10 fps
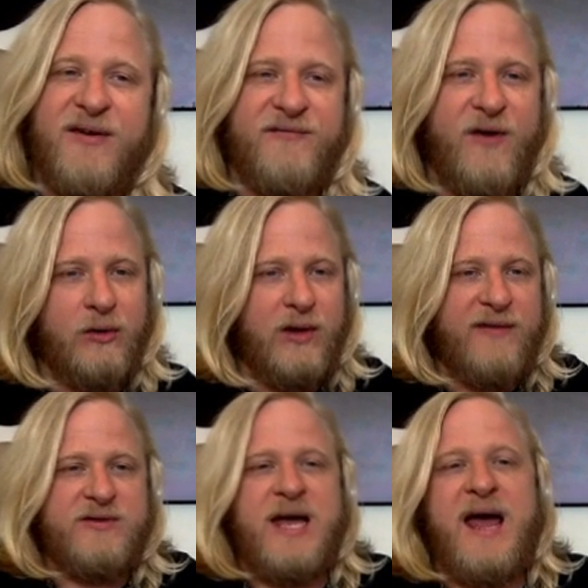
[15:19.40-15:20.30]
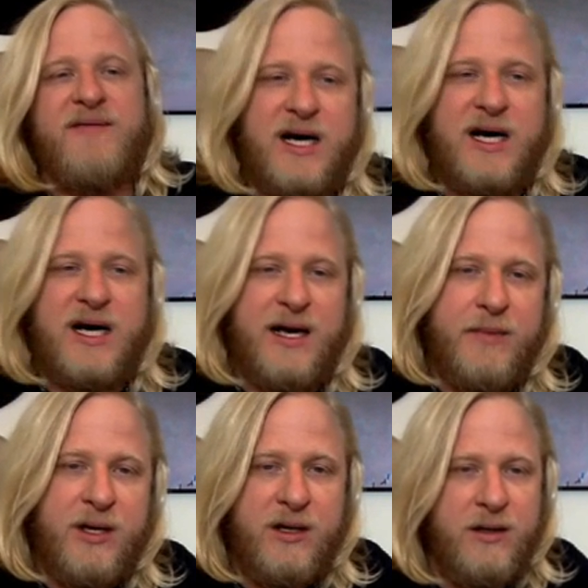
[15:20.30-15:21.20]
far left half the
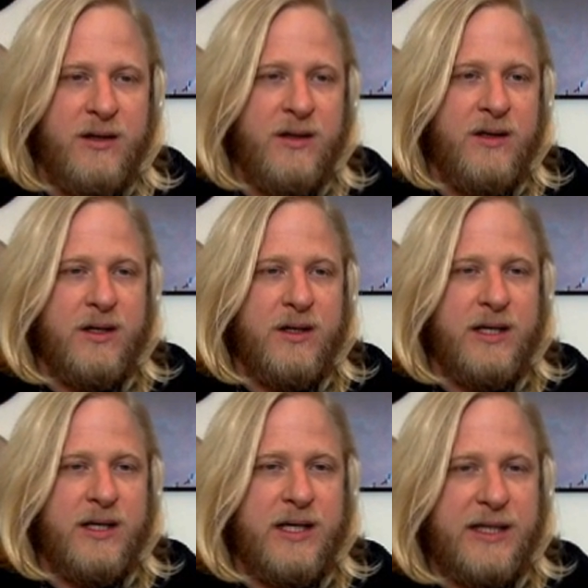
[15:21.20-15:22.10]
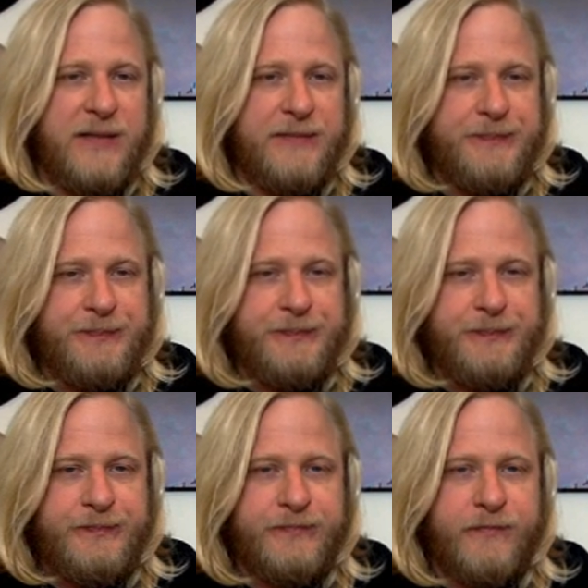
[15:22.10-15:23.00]
time.
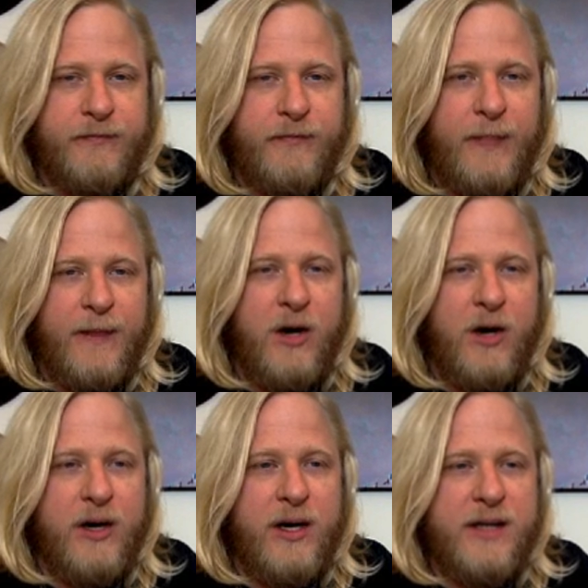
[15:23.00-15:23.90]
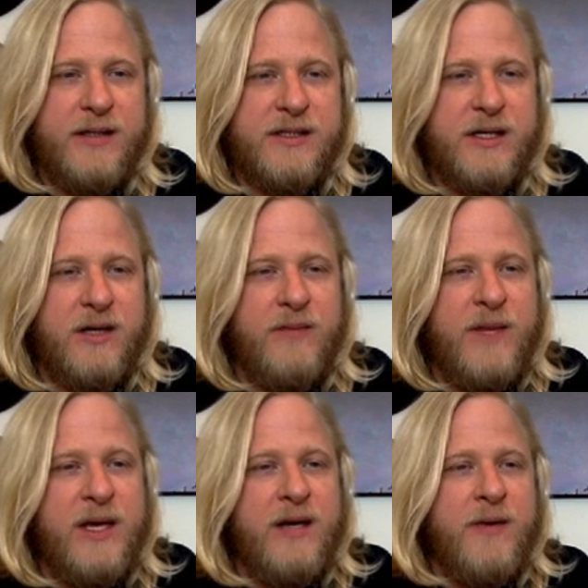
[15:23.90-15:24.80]
All right, so
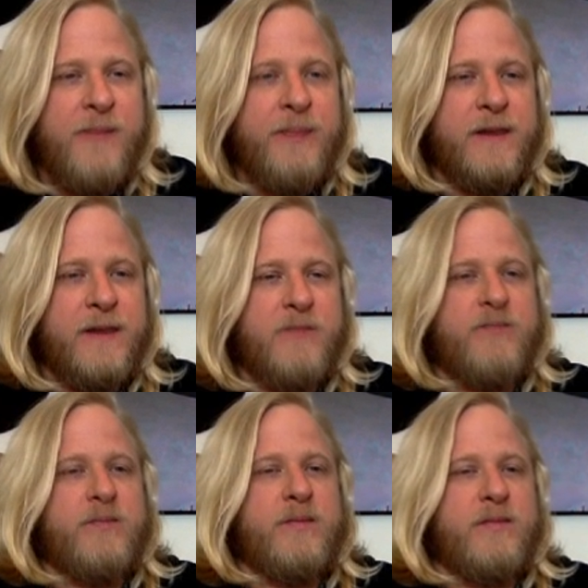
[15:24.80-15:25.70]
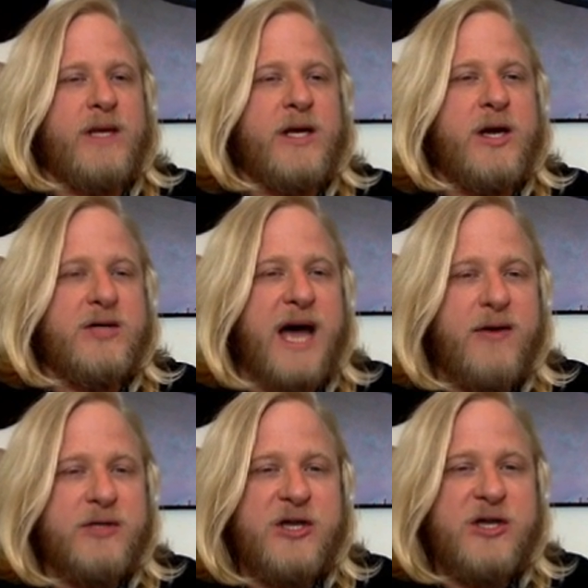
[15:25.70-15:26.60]
he goes, I
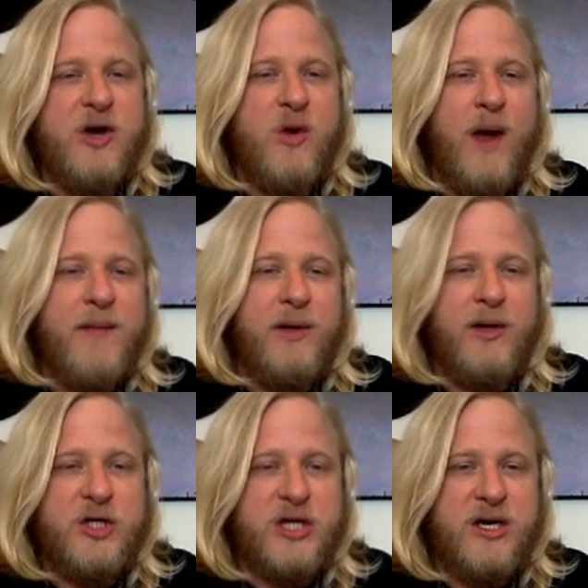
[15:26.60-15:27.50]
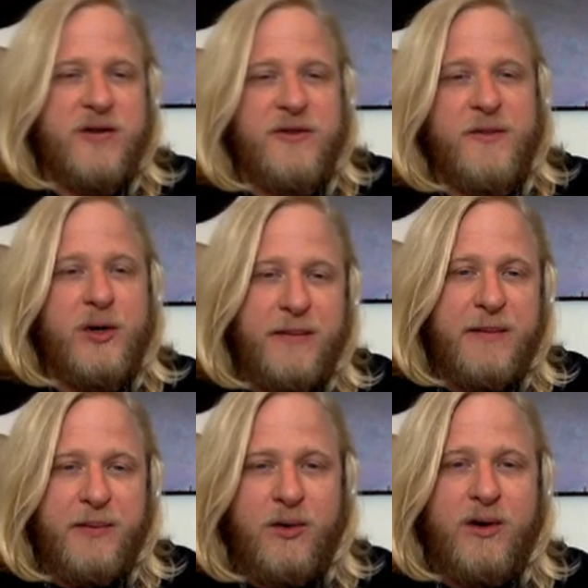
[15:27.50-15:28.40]
don't see no white militia, the
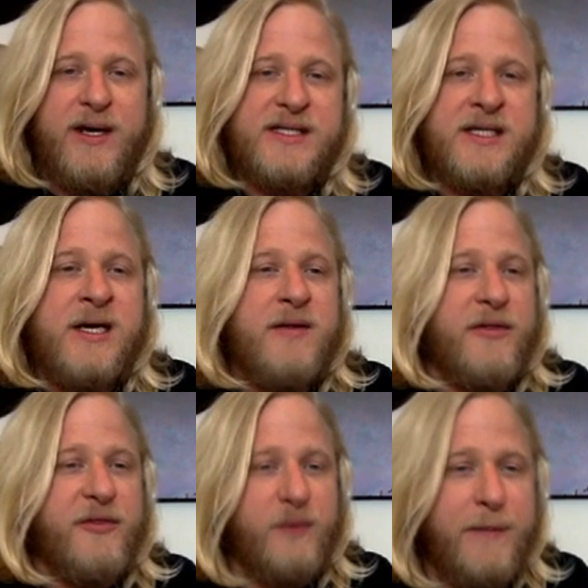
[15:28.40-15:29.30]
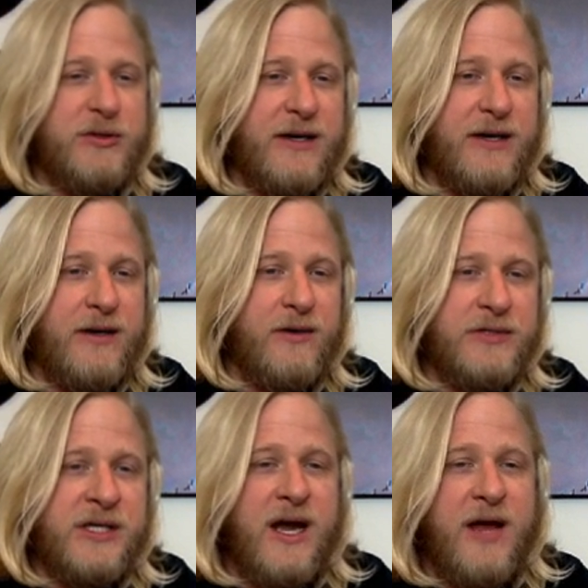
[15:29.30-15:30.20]
boogie boys, the
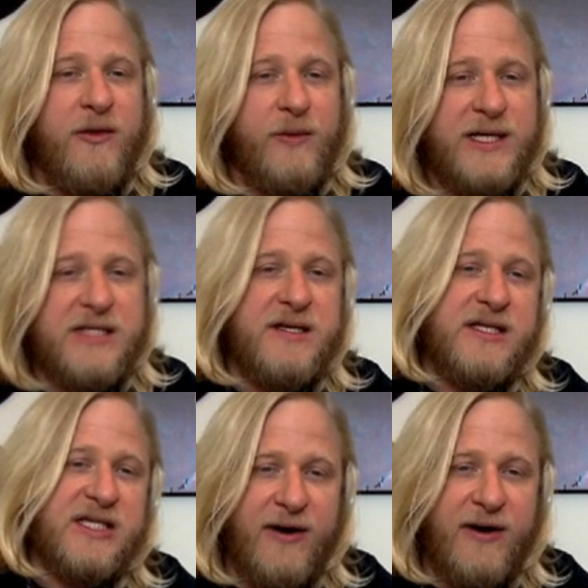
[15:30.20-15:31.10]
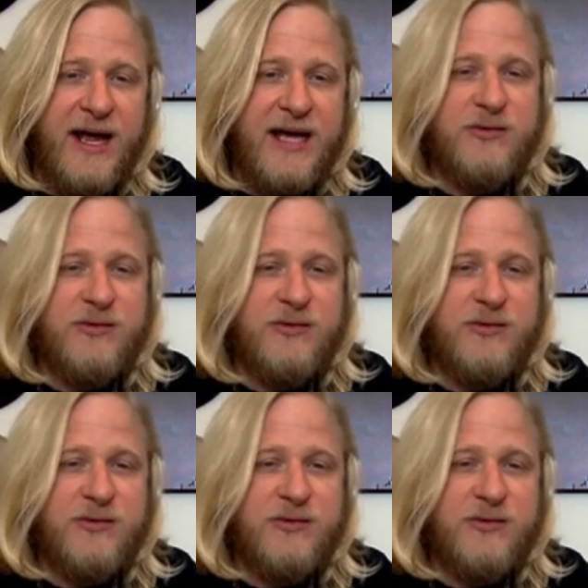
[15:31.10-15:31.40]
3%ers, and the rest of these scared-ass